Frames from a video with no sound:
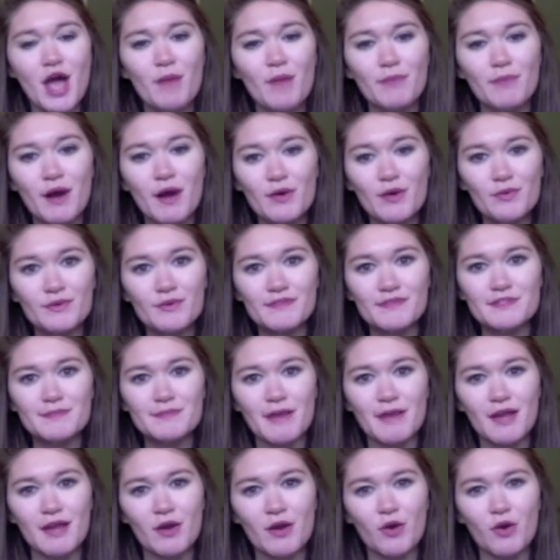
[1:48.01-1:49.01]
probably would have
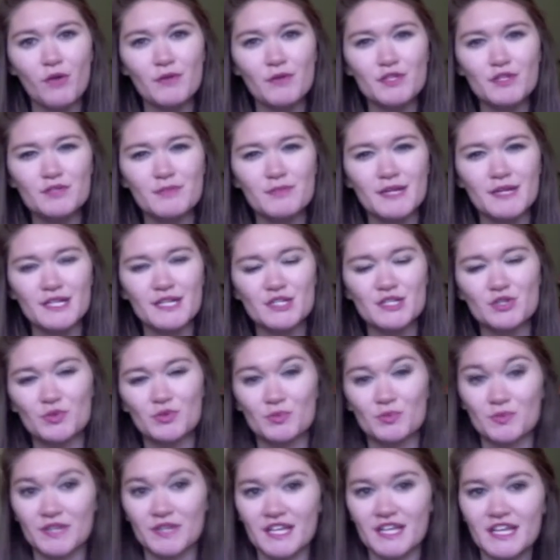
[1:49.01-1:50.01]
spent a whole bunch of money
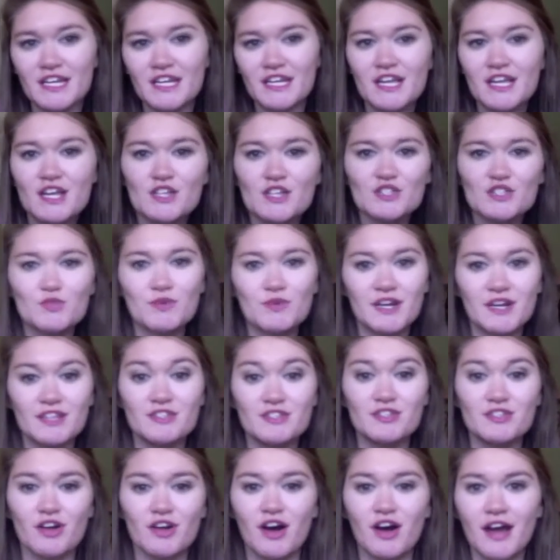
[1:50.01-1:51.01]
to read, so when I
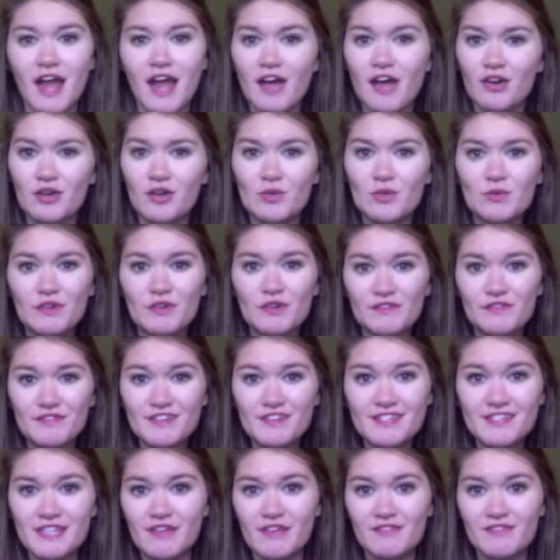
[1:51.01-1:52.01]
saw it at Goodwill
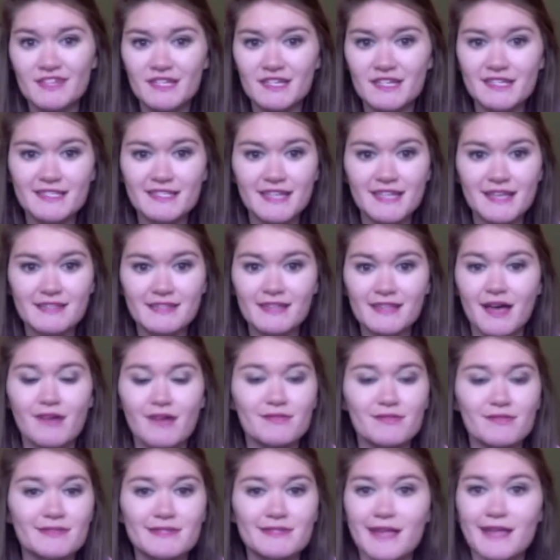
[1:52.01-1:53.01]
for 70 cents,
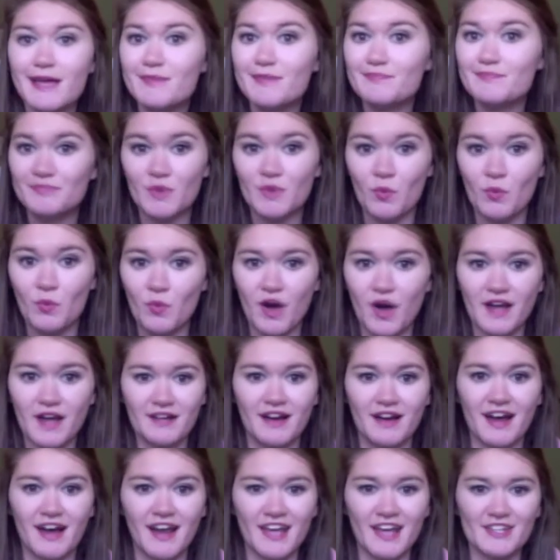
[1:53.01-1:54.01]
I said, why
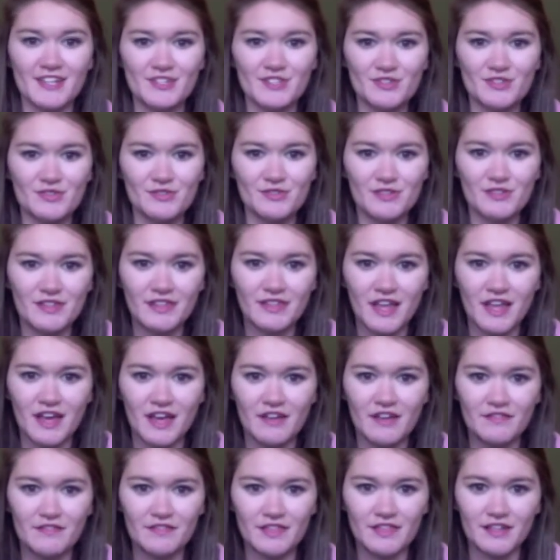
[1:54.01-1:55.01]
not? I do
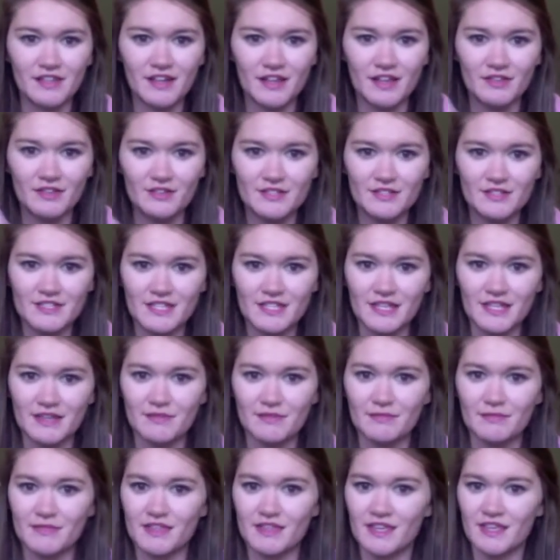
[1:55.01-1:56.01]
love the color
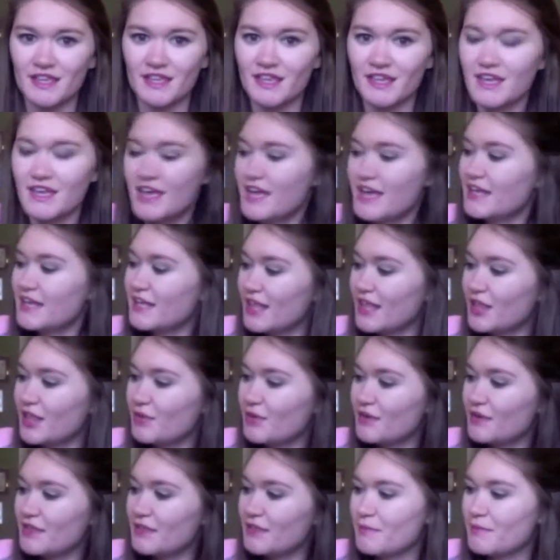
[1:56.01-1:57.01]
scheme, the
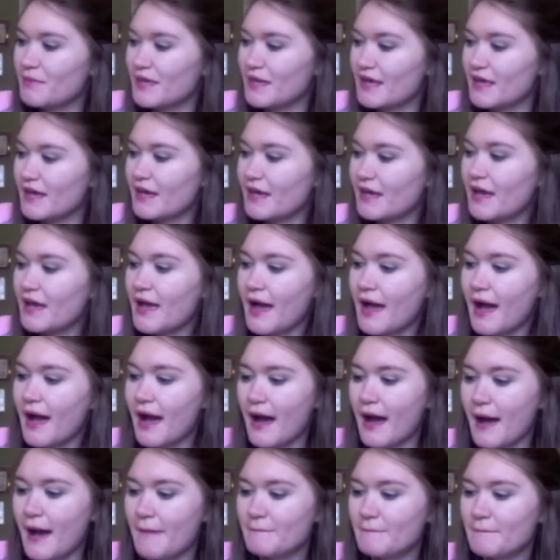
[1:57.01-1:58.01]
yellow and the pink.
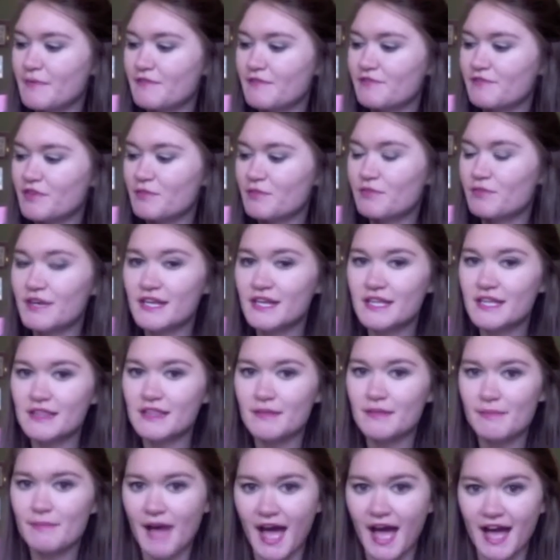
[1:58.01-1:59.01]
But from reading
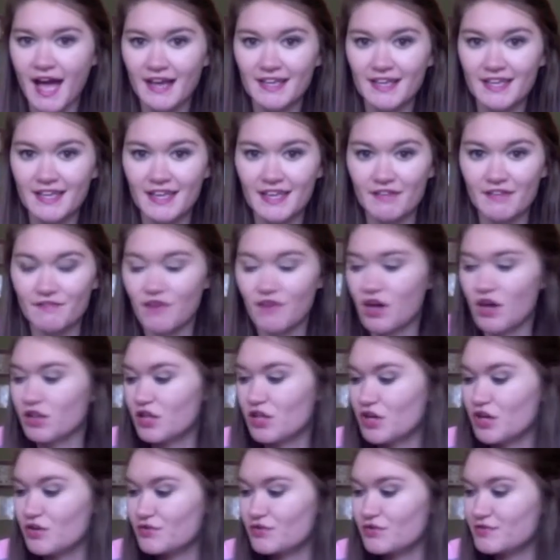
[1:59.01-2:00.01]
the back, it
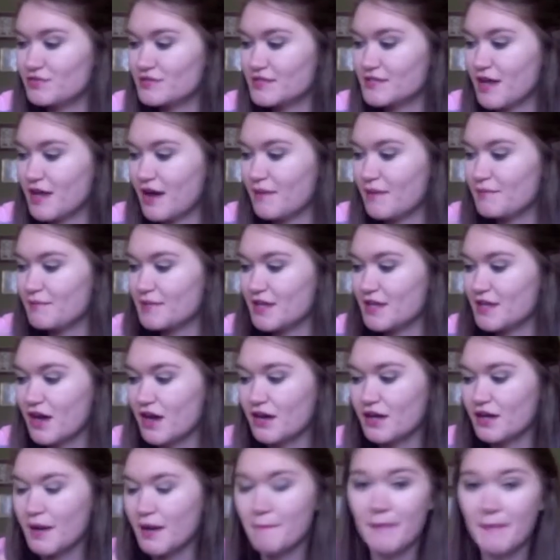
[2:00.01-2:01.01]
follows
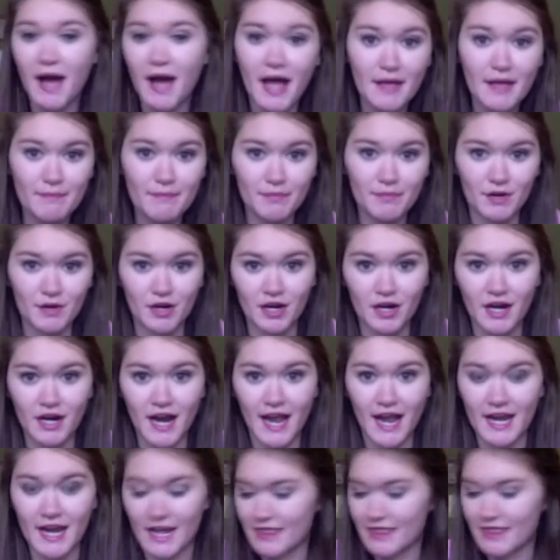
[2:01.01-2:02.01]
Bianca
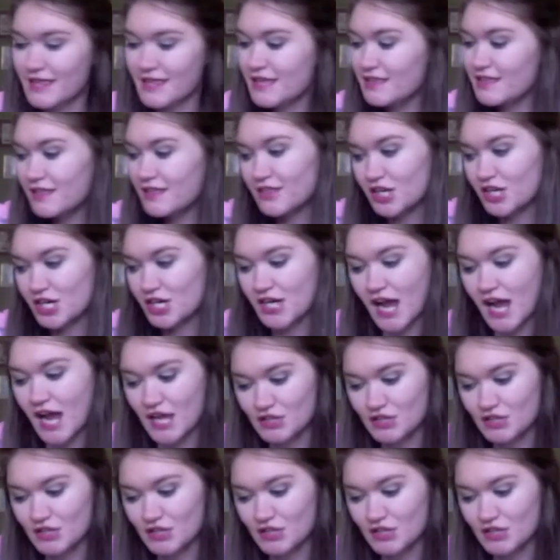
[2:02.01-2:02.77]
Piper, and I think that they're in high